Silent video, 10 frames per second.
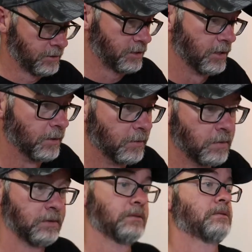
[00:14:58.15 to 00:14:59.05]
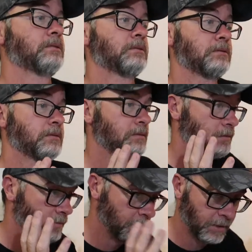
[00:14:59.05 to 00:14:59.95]
So
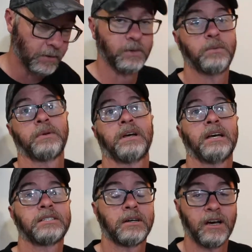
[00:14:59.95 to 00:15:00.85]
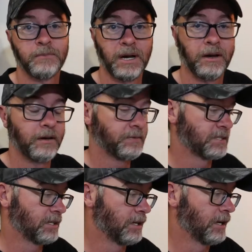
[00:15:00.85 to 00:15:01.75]
in our new place, I'll have my
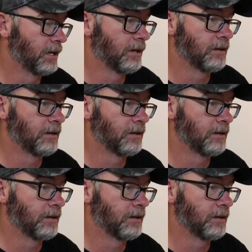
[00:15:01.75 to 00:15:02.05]
office again.